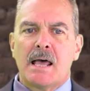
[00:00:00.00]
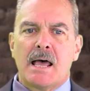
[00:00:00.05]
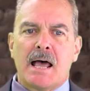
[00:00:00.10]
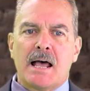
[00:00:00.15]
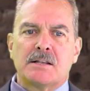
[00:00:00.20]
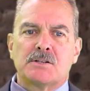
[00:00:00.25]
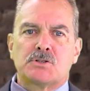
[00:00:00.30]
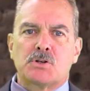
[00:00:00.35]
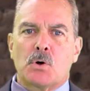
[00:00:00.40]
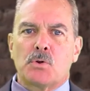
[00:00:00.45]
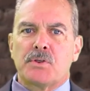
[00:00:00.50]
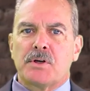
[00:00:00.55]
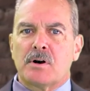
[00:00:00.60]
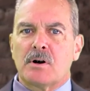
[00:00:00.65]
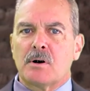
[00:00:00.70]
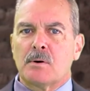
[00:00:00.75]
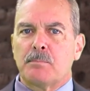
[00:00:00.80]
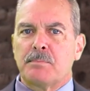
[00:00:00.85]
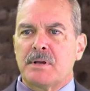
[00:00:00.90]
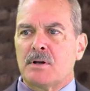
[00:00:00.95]
And so
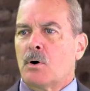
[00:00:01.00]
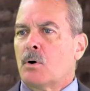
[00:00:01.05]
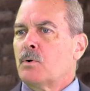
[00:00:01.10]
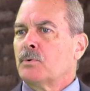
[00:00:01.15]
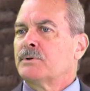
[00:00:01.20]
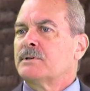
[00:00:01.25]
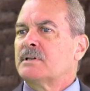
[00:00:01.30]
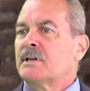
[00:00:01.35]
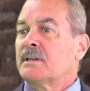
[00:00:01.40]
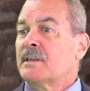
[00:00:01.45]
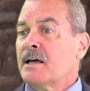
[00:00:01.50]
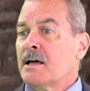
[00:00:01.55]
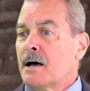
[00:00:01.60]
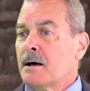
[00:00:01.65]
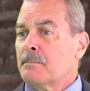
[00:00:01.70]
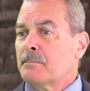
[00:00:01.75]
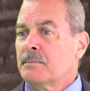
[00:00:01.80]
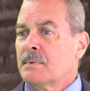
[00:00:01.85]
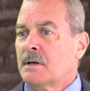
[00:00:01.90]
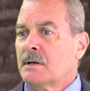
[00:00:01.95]
they're beholden to
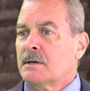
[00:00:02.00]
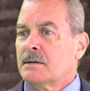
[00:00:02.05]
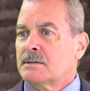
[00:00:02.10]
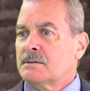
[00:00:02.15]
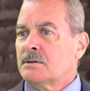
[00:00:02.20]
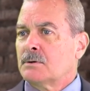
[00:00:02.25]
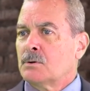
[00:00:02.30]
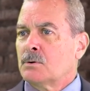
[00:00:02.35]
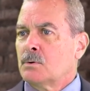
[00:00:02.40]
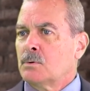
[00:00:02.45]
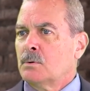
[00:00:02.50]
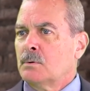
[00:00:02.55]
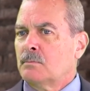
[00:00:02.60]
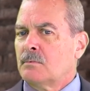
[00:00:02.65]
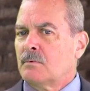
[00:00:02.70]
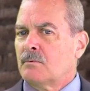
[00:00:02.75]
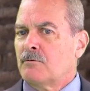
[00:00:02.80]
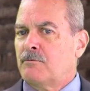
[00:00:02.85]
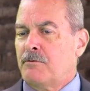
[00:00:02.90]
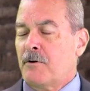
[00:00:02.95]
them to
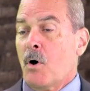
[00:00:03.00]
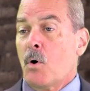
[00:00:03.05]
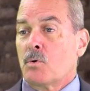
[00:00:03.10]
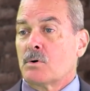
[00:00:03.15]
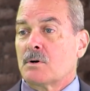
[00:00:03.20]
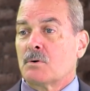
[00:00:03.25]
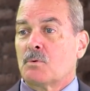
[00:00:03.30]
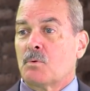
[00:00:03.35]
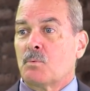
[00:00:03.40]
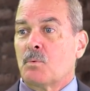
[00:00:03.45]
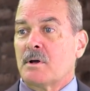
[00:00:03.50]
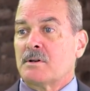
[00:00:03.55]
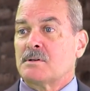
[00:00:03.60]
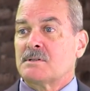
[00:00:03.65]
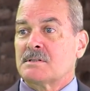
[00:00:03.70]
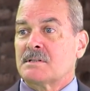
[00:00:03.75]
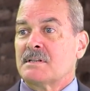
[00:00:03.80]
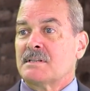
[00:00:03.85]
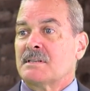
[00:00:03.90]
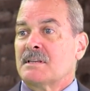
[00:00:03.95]
vote
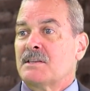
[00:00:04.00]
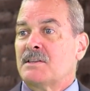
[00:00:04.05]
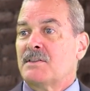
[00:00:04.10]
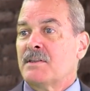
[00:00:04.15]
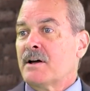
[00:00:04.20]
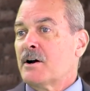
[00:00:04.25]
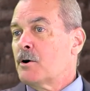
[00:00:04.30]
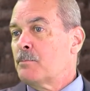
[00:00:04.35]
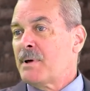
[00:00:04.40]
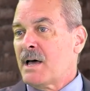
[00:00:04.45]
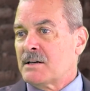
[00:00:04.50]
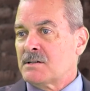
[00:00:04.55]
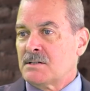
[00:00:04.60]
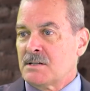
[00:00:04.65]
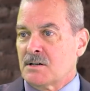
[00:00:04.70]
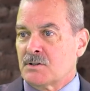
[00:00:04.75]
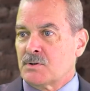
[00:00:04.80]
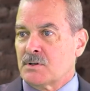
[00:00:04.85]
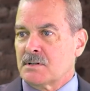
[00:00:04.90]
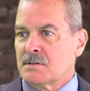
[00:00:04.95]
what's in their best
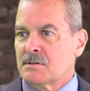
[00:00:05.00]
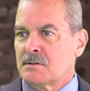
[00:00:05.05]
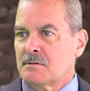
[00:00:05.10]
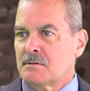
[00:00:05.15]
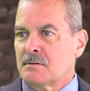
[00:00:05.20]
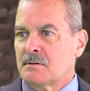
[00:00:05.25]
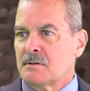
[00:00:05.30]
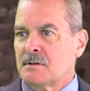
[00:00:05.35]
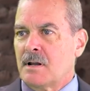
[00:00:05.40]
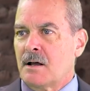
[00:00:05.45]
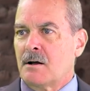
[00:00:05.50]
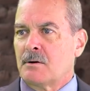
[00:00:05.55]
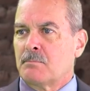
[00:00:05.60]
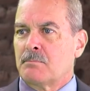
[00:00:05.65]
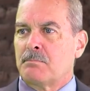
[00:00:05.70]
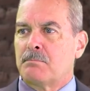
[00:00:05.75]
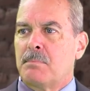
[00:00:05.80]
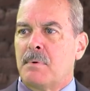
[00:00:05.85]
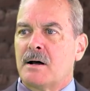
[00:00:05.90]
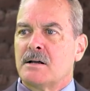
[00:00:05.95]
interest. Mm-hmm.
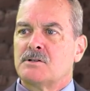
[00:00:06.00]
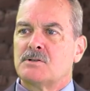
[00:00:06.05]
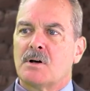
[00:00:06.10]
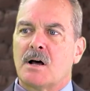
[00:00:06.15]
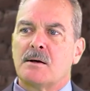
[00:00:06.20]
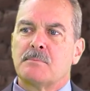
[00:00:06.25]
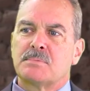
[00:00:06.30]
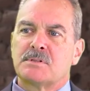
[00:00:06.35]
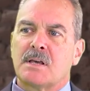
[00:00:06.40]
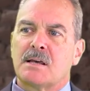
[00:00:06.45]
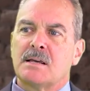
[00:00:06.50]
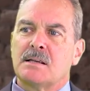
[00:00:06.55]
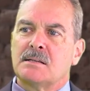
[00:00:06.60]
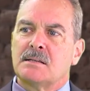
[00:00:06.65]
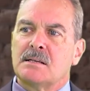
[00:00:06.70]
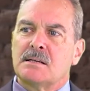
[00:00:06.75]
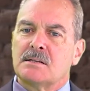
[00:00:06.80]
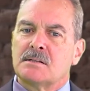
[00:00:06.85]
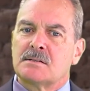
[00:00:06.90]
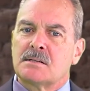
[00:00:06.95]
Now, mind you, I'm saying
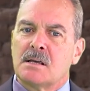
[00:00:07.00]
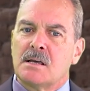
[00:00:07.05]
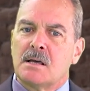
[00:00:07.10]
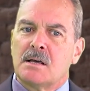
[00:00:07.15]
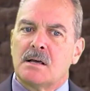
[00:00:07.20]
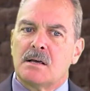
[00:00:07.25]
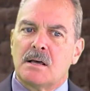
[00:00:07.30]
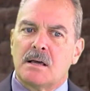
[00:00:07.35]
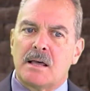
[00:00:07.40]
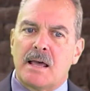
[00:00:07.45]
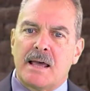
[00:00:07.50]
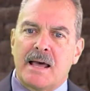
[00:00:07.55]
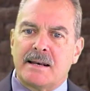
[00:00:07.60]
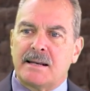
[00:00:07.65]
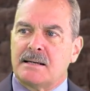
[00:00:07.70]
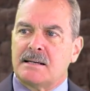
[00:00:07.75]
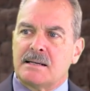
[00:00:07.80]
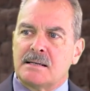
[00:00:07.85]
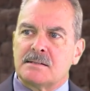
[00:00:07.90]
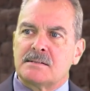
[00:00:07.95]
these
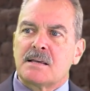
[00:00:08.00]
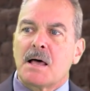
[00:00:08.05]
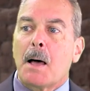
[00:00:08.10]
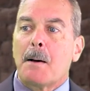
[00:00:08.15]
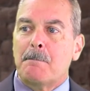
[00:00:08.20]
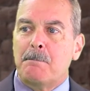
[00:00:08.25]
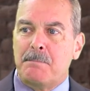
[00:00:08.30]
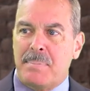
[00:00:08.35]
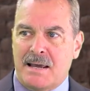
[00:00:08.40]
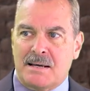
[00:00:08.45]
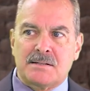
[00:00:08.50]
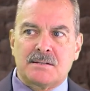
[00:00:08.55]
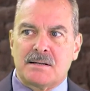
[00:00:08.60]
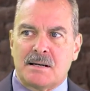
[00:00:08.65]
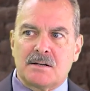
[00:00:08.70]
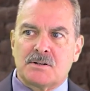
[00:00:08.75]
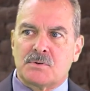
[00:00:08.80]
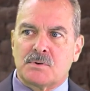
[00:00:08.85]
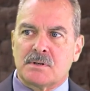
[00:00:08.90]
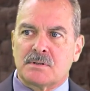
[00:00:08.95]
entities' best
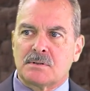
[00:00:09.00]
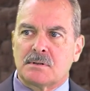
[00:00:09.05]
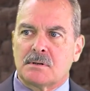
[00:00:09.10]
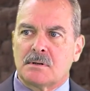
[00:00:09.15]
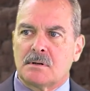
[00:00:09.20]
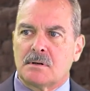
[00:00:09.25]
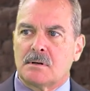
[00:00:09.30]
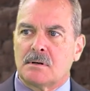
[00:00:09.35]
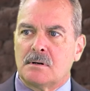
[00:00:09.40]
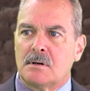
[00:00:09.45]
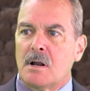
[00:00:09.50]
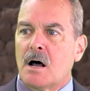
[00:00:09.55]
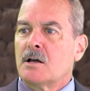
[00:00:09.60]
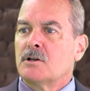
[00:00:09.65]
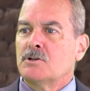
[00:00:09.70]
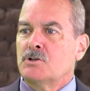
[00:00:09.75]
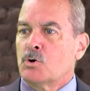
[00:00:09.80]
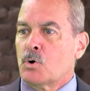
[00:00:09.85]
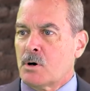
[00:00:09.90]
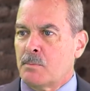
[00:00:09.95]
interest,
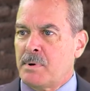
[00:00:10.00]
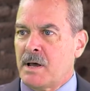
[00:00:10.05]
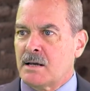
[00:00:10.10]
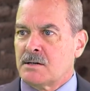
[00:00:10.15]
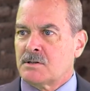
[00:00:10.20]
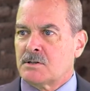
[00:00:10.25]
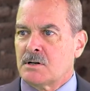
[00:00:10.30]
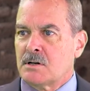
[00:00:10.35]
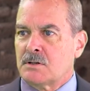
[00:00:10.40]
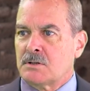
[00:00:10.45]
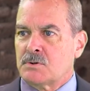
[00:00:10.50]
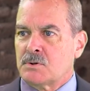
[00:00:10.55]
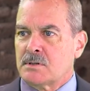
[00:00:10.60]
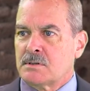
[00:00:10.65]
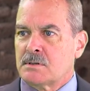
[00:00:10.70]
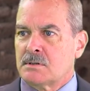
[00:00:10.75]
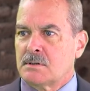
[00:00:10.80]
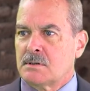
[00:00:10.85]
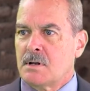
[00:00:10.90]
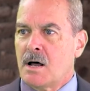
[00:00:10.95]
not your best
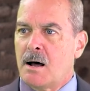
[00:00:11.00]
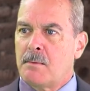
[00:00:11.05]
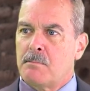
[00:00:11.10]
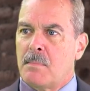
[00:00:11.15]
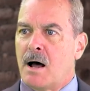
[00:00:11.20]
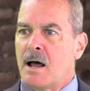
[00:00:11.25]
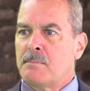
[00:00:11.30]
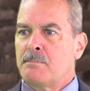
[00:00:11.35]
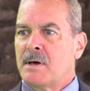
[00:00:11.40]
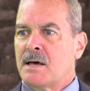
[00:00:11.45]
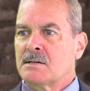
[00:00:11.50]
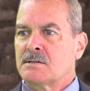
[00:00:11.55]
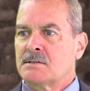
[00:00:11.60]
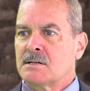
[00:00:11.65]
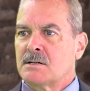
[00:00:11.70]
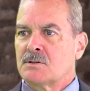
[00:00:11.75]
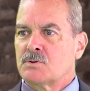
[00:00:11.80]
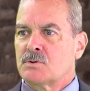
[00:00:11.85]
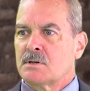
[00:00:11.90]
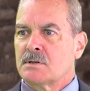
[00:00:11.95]
interest, not my best
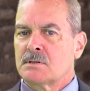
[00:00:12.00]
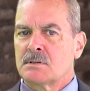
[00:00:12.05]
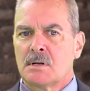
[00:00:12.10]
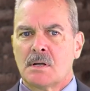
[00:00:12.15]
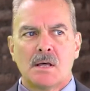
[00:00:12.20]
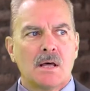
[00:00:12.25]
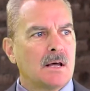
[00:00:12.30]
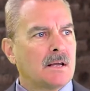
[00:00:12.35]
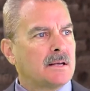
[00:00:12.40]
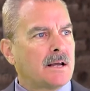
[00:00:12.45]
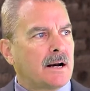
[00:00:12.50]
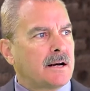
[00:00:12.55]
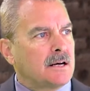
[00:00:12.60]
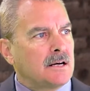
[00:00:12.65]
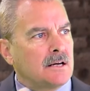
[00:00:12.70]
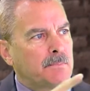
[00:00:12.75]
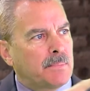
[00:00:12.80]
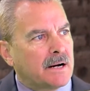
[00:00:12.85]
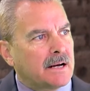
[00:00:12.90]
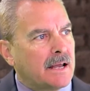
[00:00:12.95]
interest, not
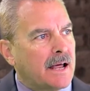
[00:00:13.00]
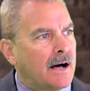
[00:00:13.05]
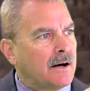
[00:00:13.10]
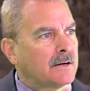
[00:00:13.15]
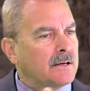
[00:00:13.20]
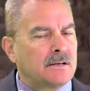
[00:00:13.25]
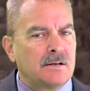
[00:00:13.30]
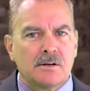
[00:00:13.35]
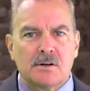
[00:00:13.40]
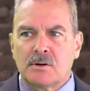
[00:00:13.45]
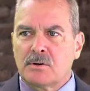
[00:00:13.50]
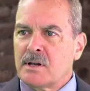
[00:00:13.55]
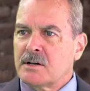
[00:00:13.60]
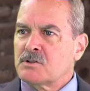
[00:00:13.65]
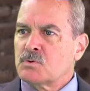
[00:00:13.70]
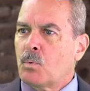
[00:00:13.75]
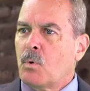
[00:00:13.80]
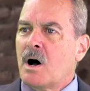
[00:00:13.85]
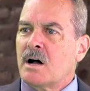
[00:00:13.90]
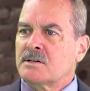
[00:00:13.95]
anybody out here
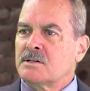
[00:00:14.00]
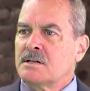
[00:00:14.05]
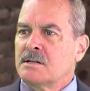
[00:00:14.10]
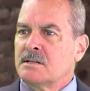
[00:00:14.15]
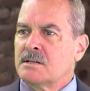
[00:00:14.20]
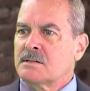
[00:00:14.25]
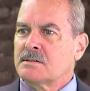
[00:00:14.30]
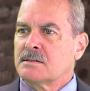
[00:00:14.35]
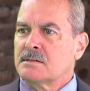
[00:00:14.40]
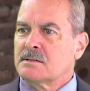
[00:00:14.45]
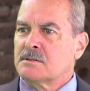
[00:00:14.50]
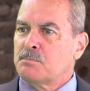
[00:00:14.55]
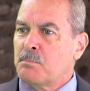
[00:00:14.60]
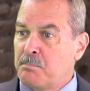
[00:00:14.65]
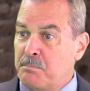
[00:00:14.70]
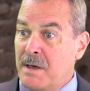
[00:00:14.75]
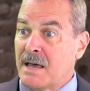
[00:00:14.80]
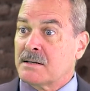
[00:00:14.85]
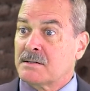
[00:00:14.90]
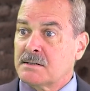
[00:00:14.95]
that's watching this's
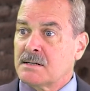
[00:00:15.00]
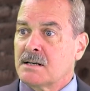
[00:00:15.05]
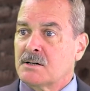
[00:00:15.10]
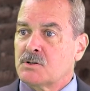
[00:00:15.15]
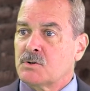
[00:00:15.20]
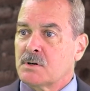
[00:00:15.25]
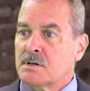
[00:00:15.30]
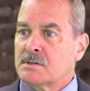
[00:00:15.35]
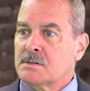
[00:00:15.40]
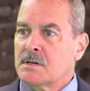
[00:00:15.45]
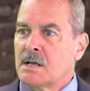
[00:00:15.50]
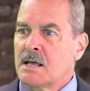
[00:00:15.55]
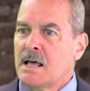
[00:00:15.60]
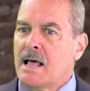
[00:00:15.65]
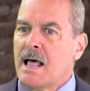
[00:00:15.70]
best interest.